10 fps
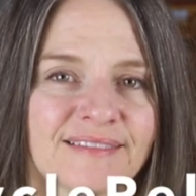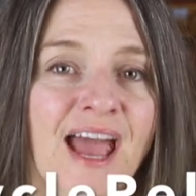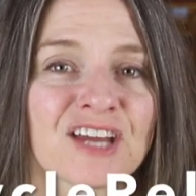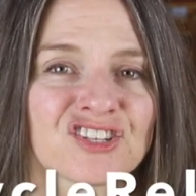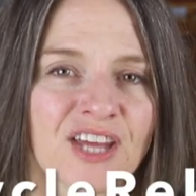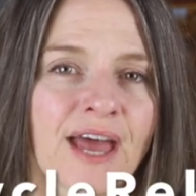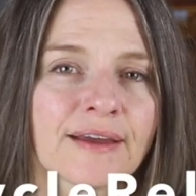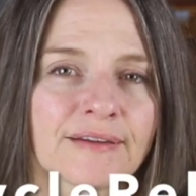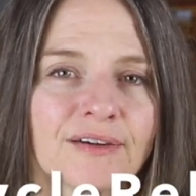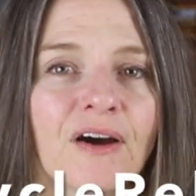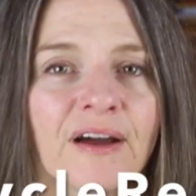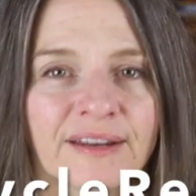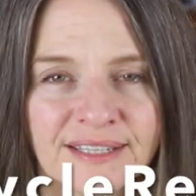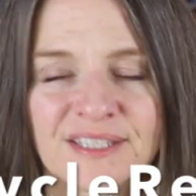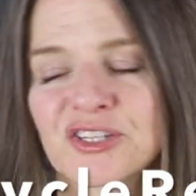hashtag
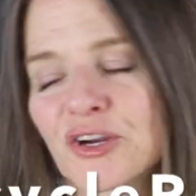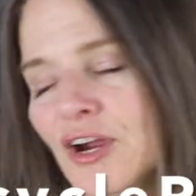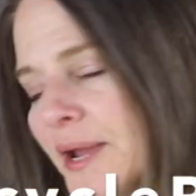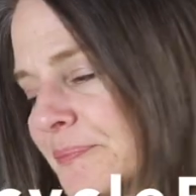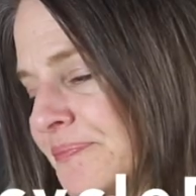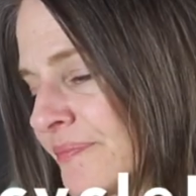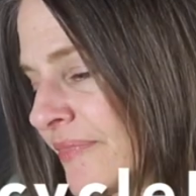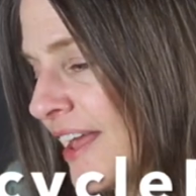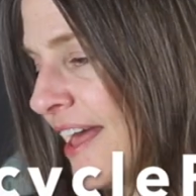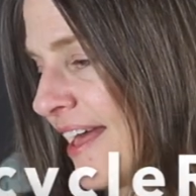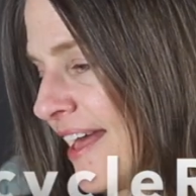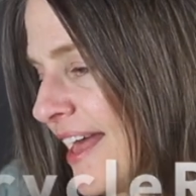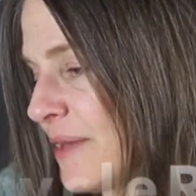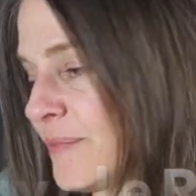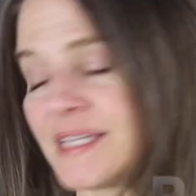on Instagram.
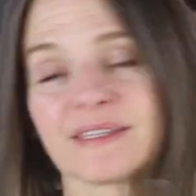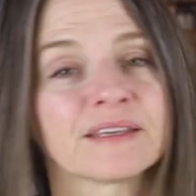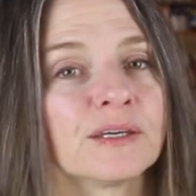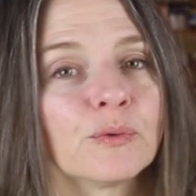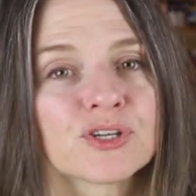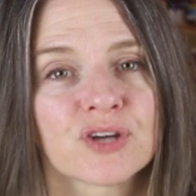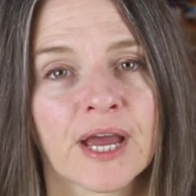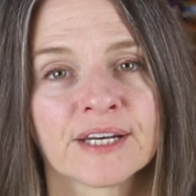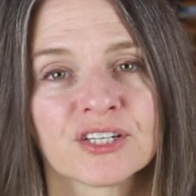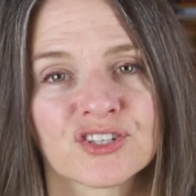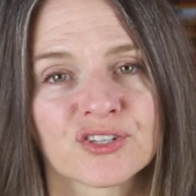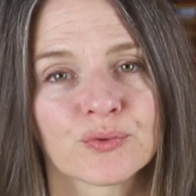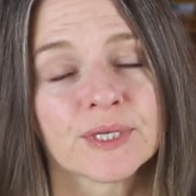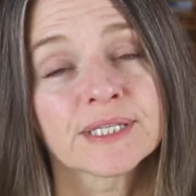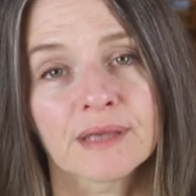And basically, we're trying to
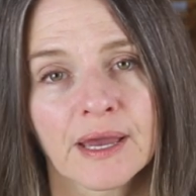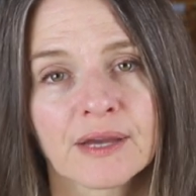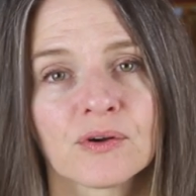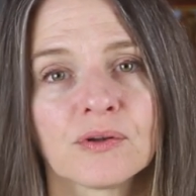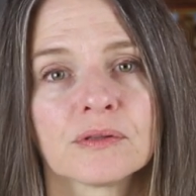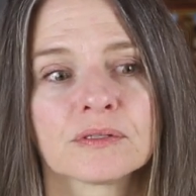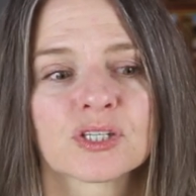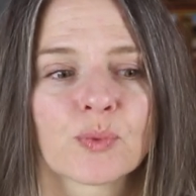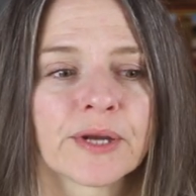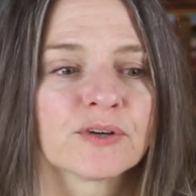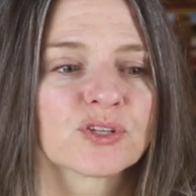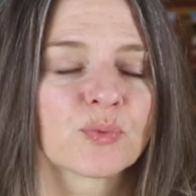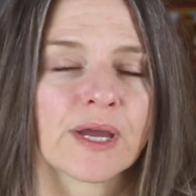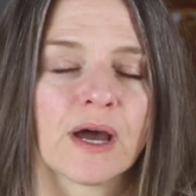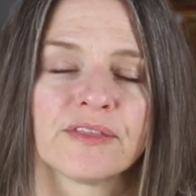just recycle
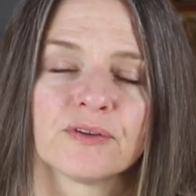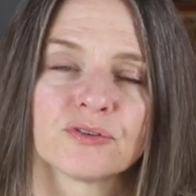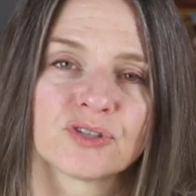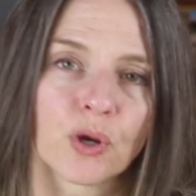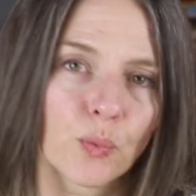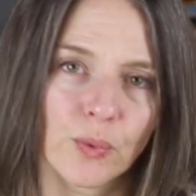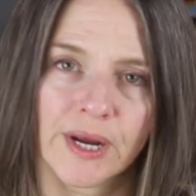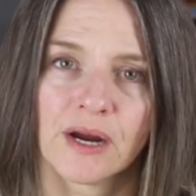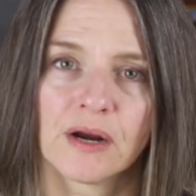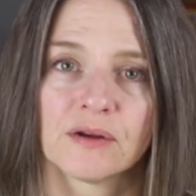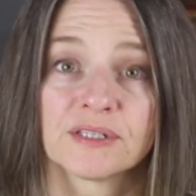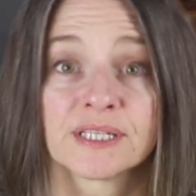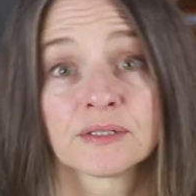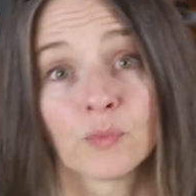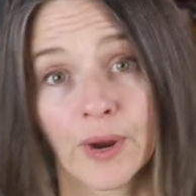sweaters we either don't wear,
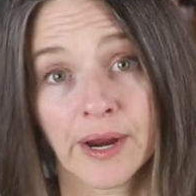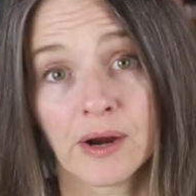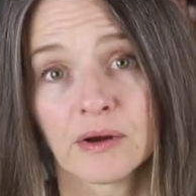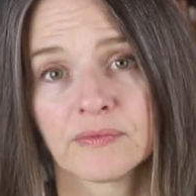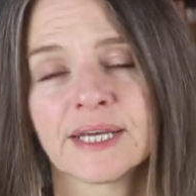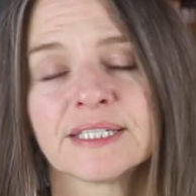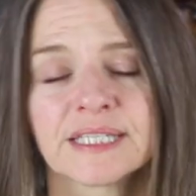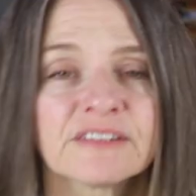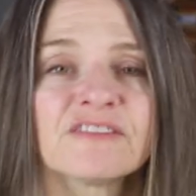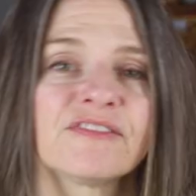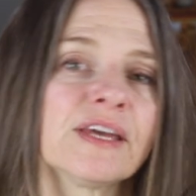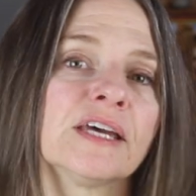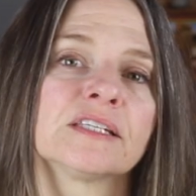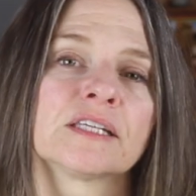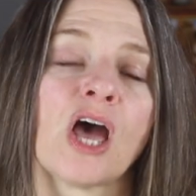didn't wear, they didn't
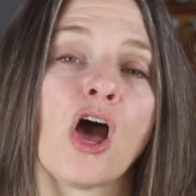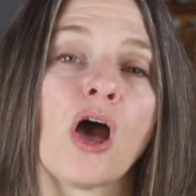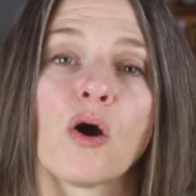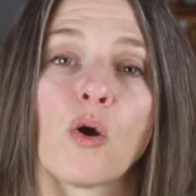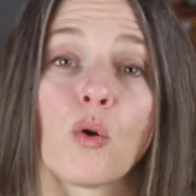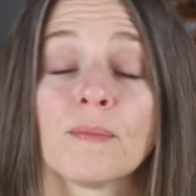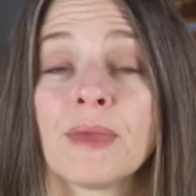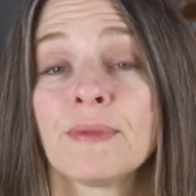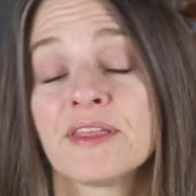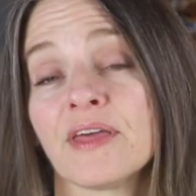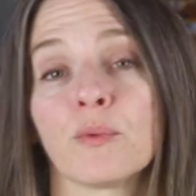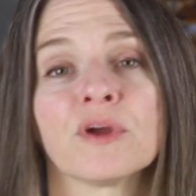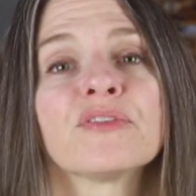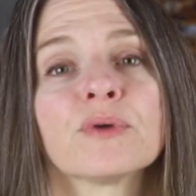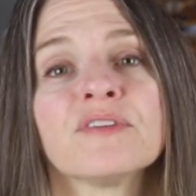fit, or maybe they
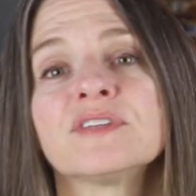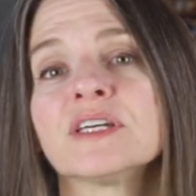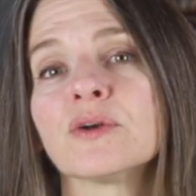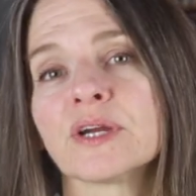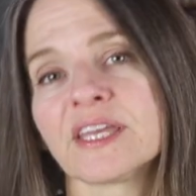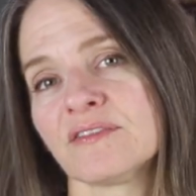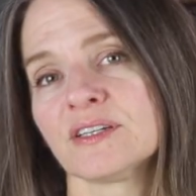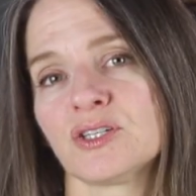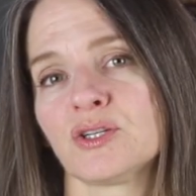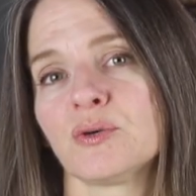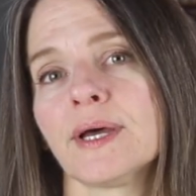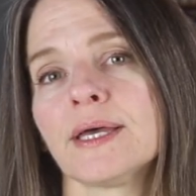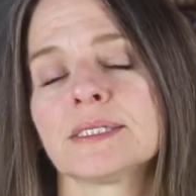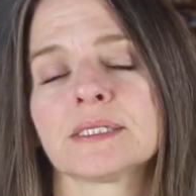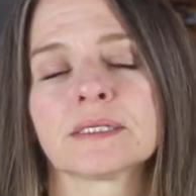were thrifted or given to
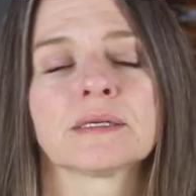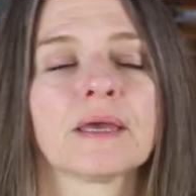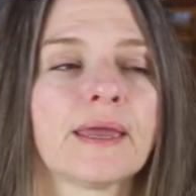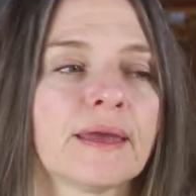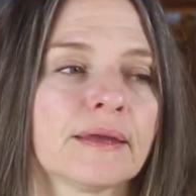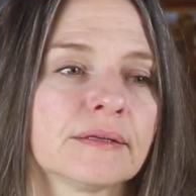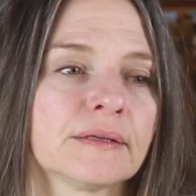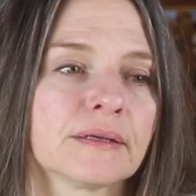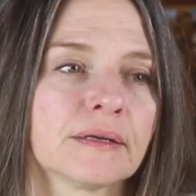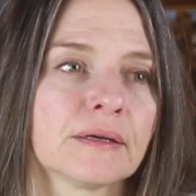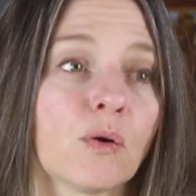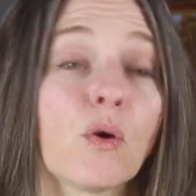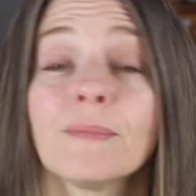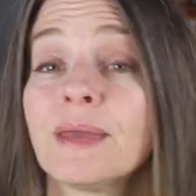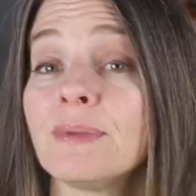us. And
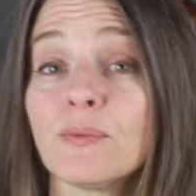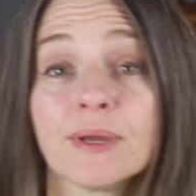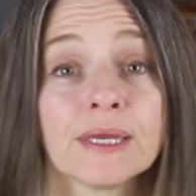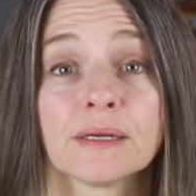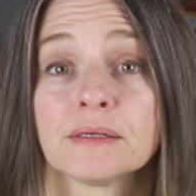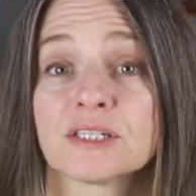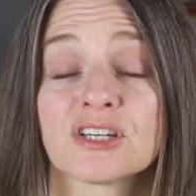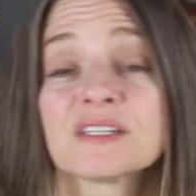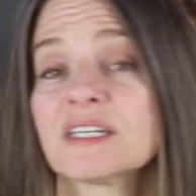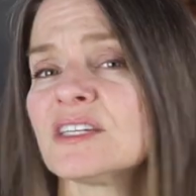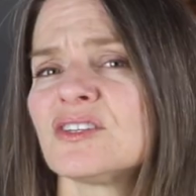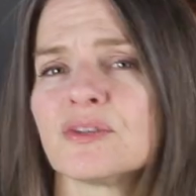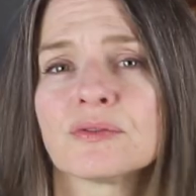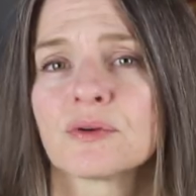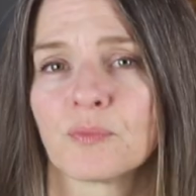or maybe we just didn't
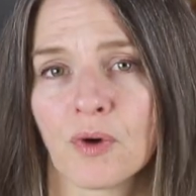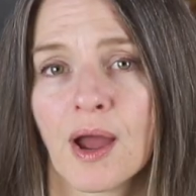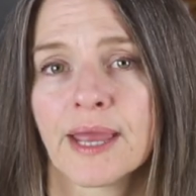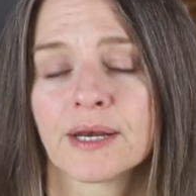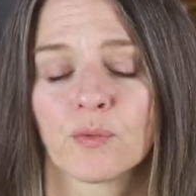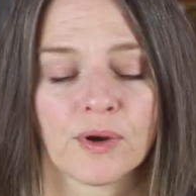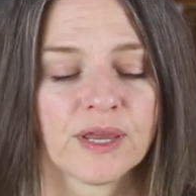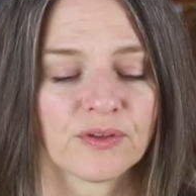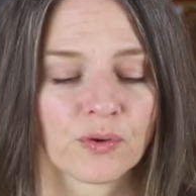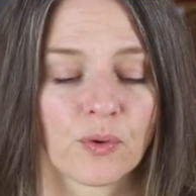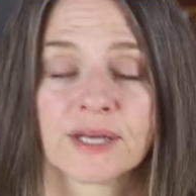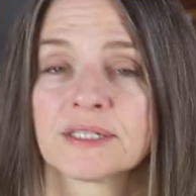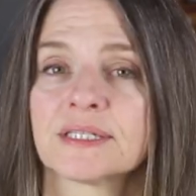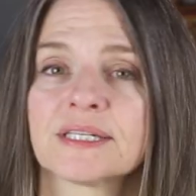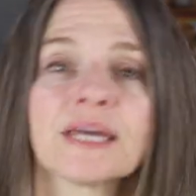do them right. We're either going
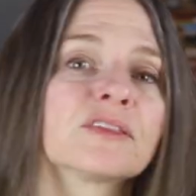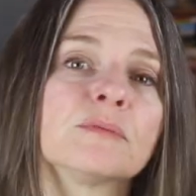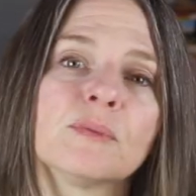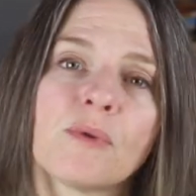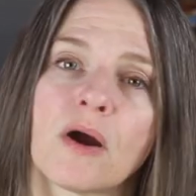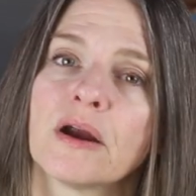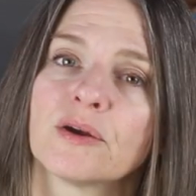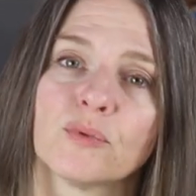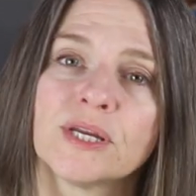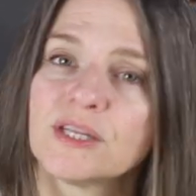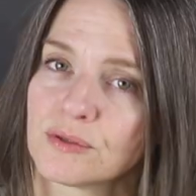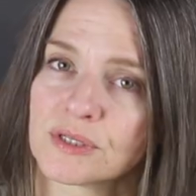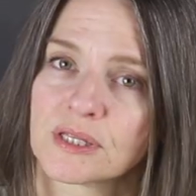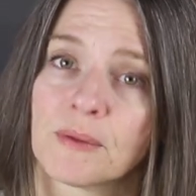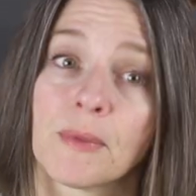to take them apart,
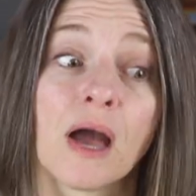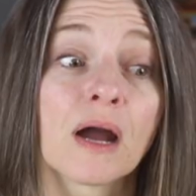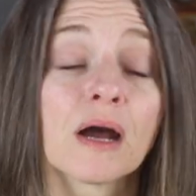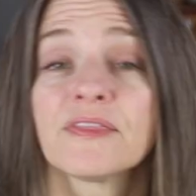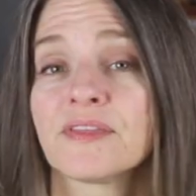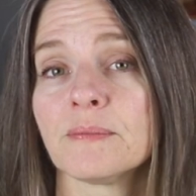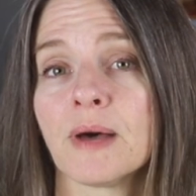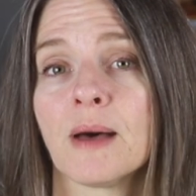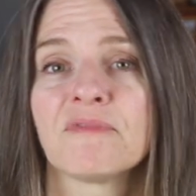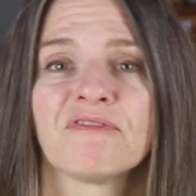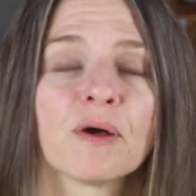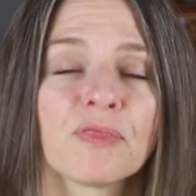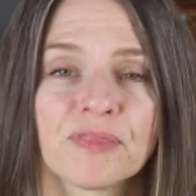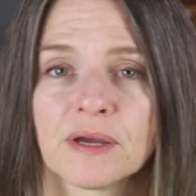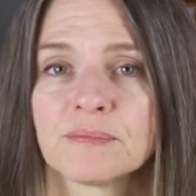reuse them, cut them up,
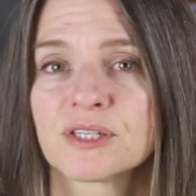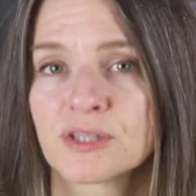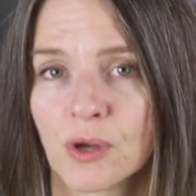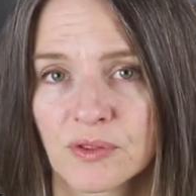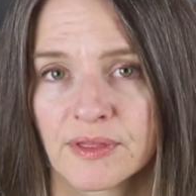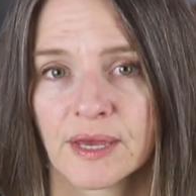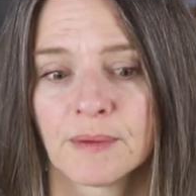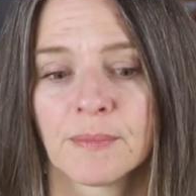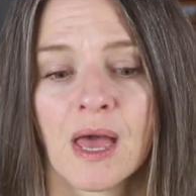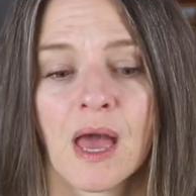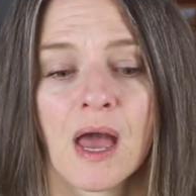felt them, sew them,